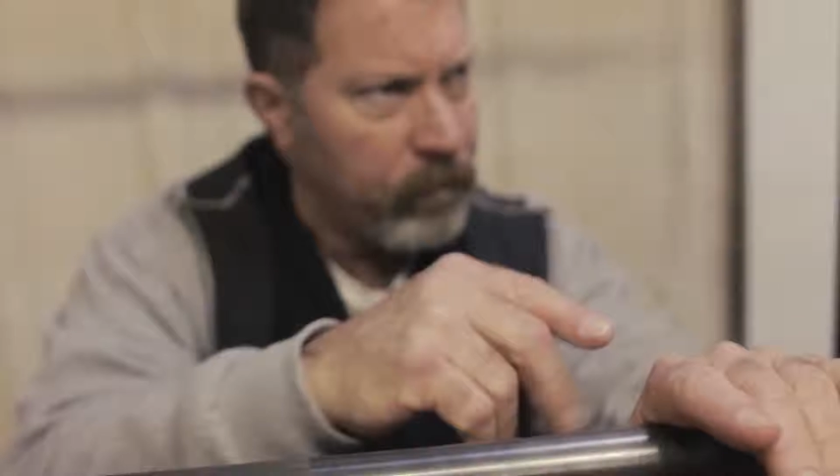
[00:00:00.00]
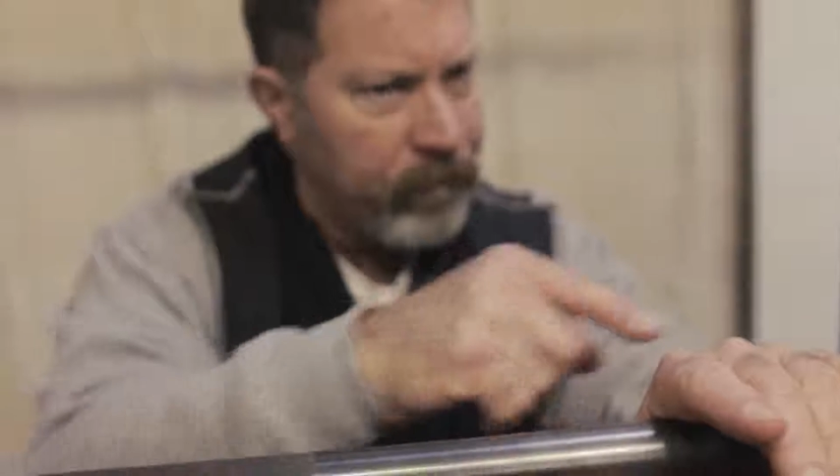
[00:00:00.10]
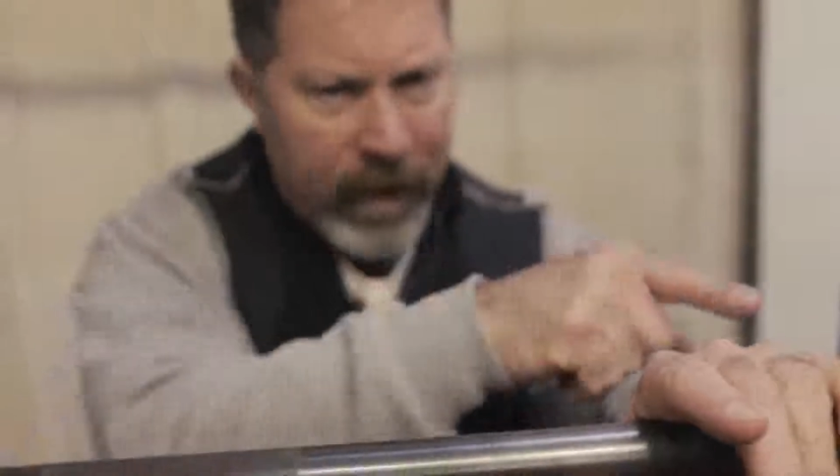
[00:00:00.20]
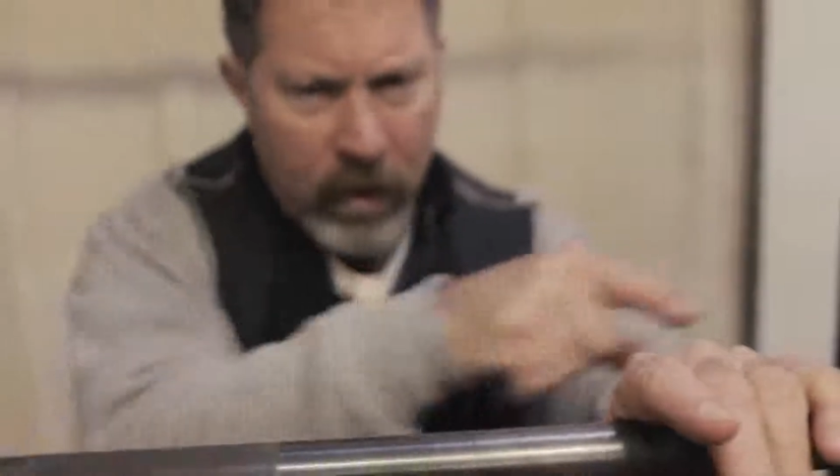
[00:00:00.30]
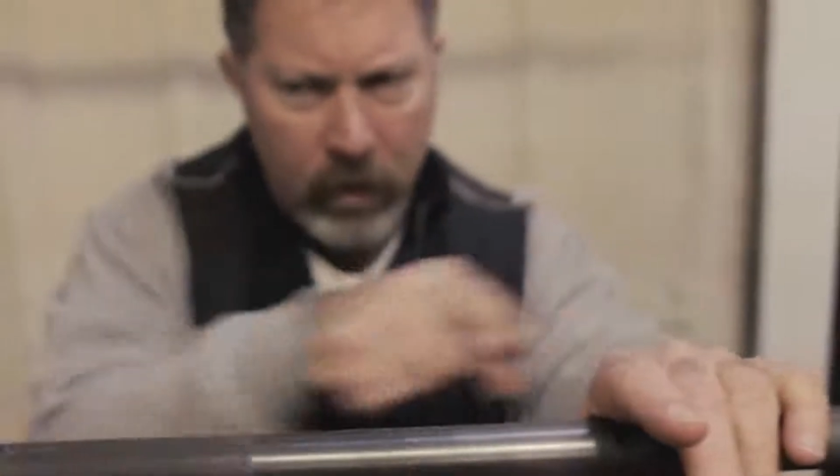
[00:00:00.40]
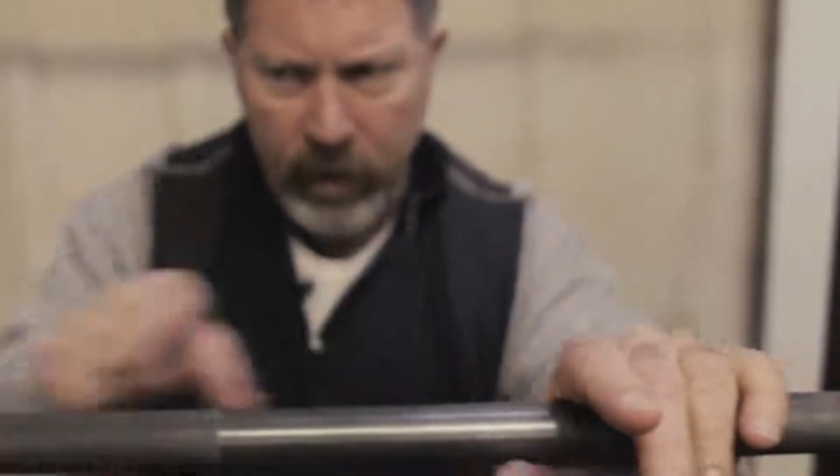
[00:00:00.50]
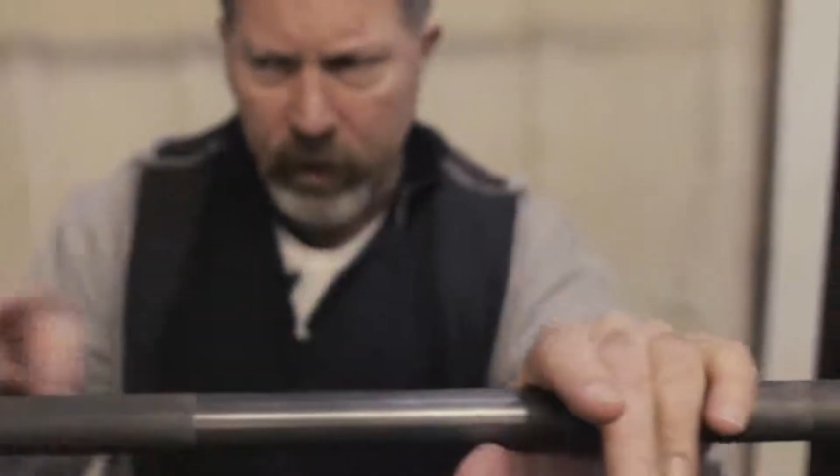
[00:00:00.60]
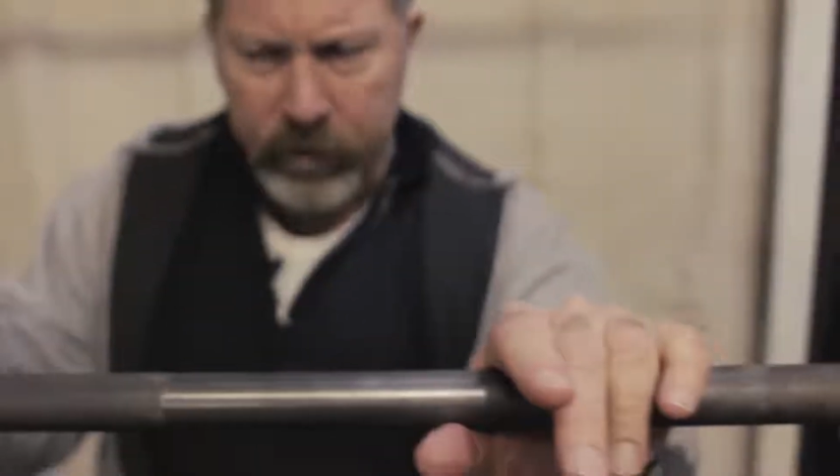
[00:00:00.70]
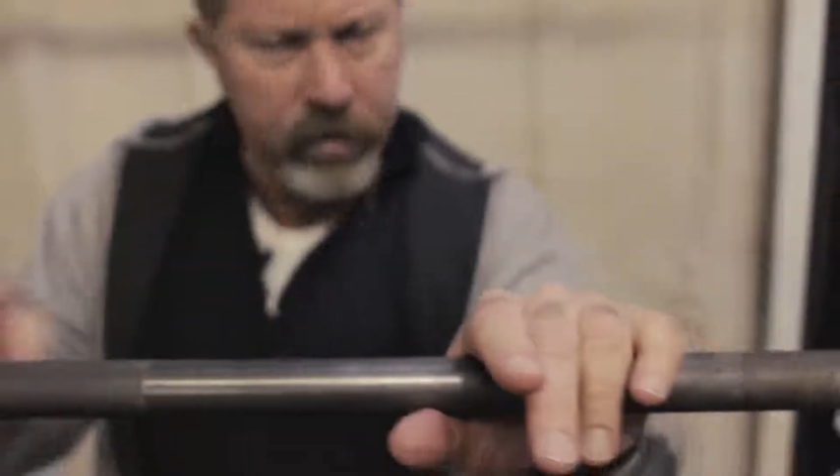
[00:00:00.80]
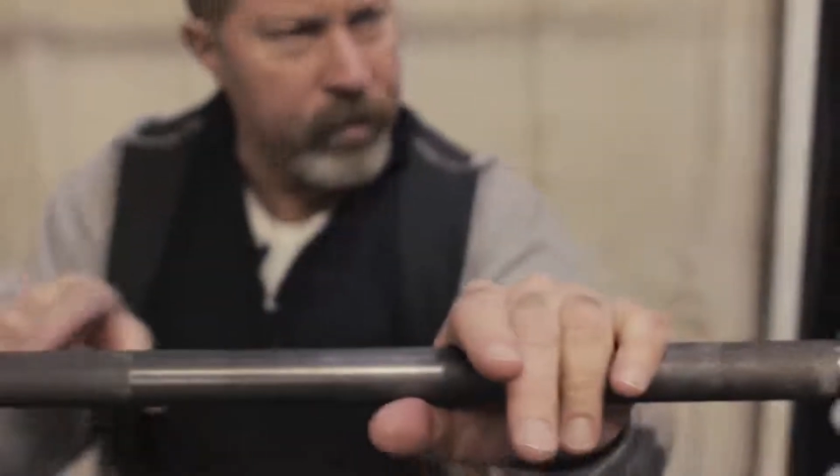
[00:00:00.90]

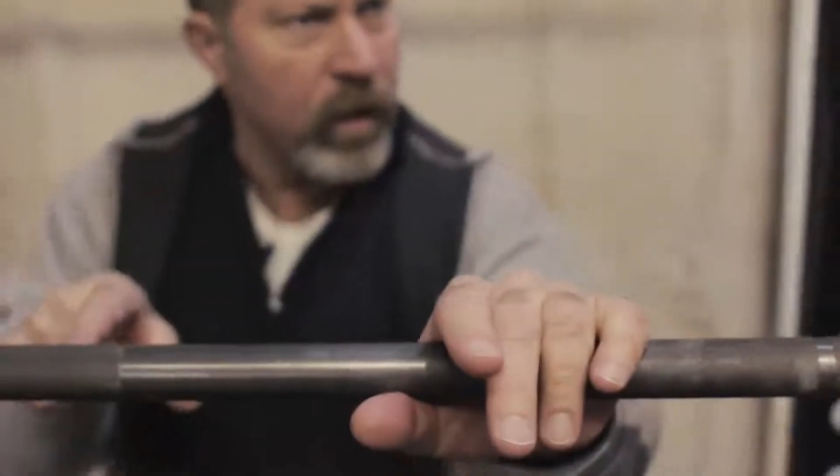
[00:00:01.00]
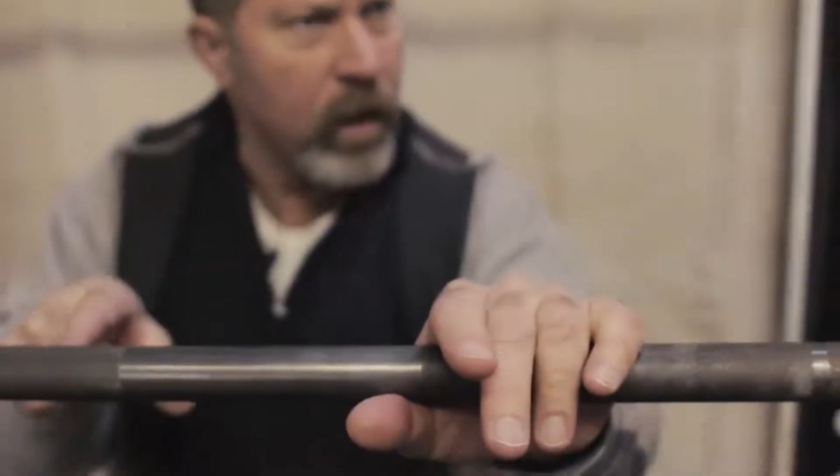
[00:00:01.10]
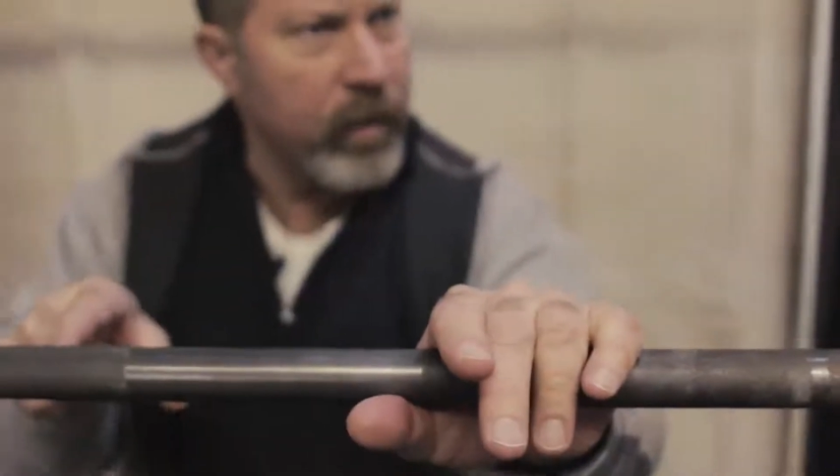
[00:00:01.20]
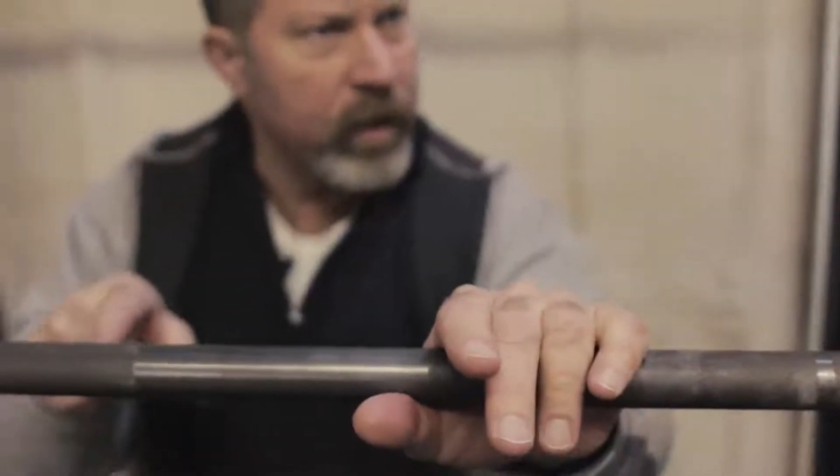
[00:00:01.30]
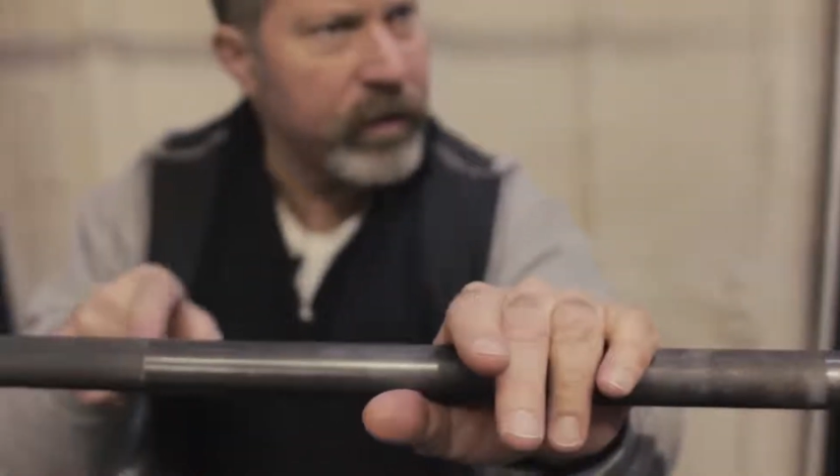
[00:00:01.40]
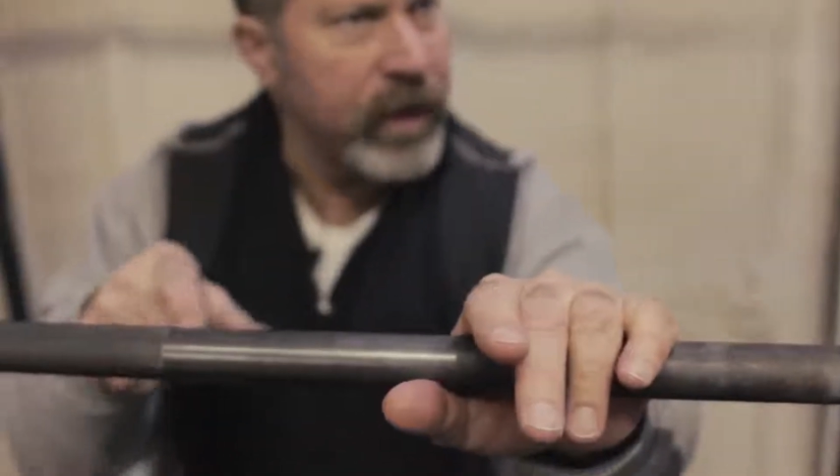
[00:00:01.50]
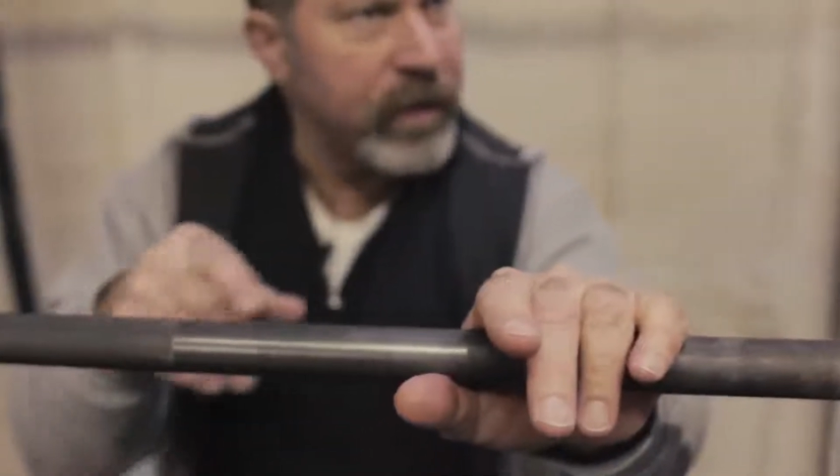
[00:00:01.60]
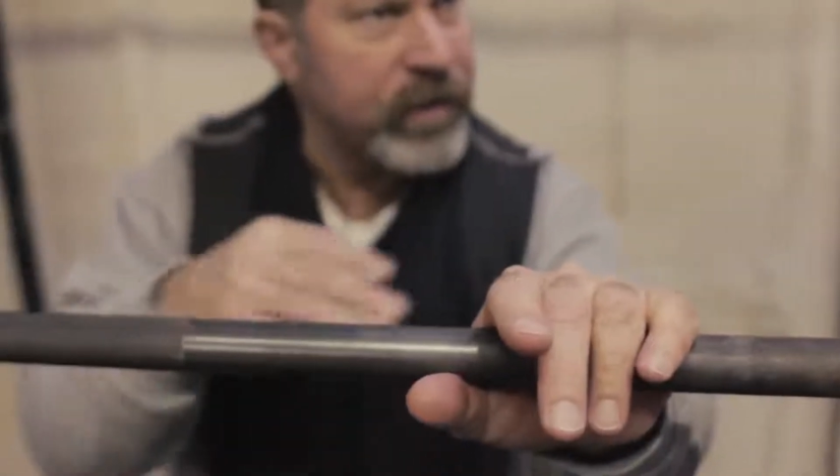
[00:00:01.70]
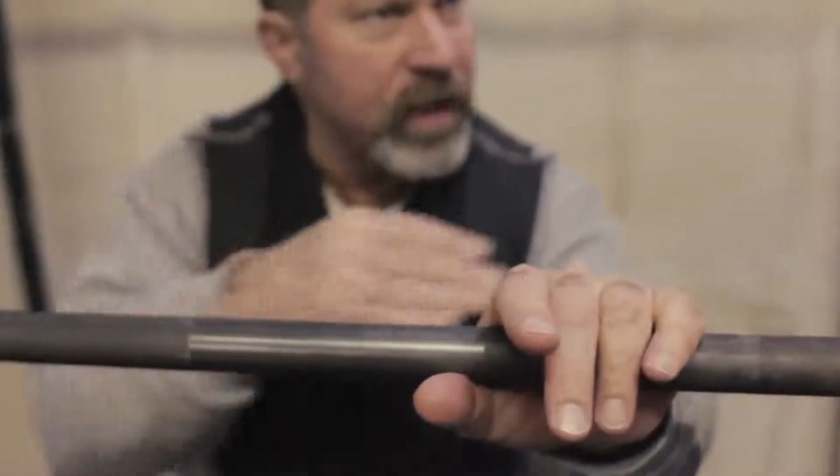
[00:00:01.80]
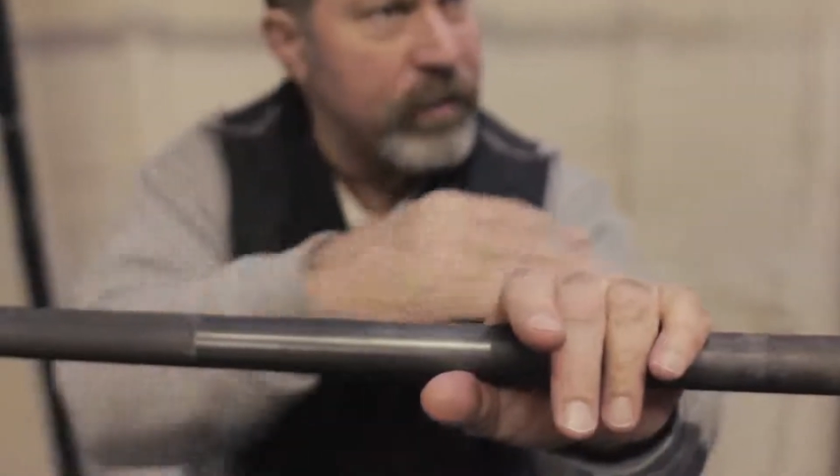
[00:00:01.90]
parallel to the bar because
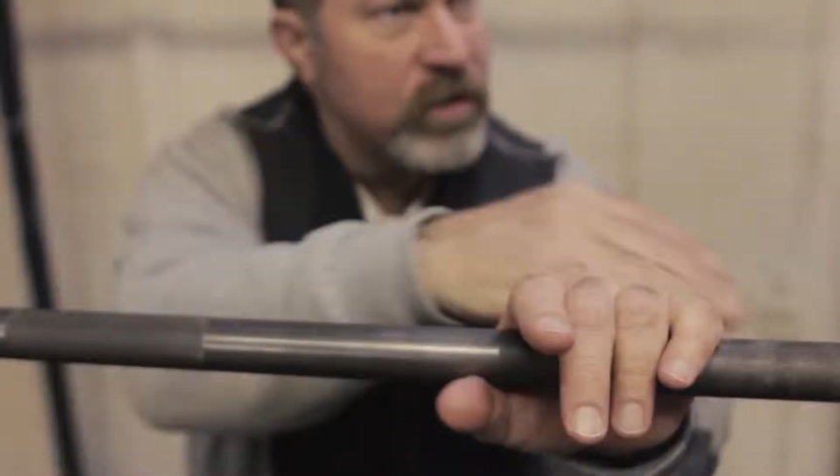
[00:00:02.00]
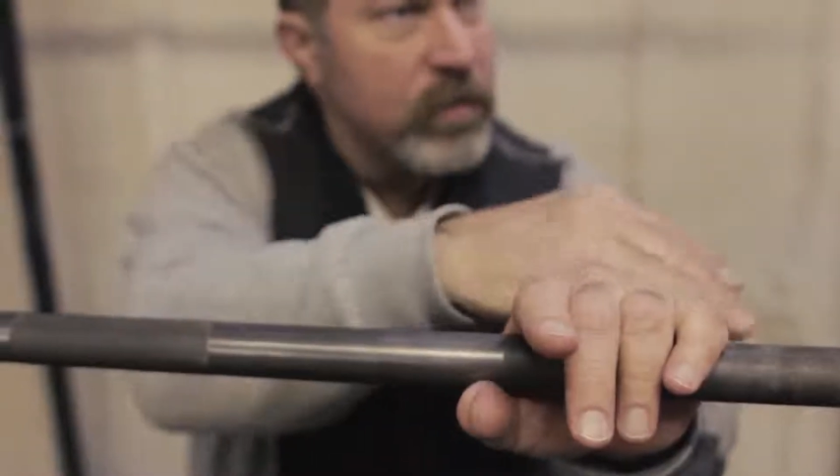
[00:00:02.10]
that seems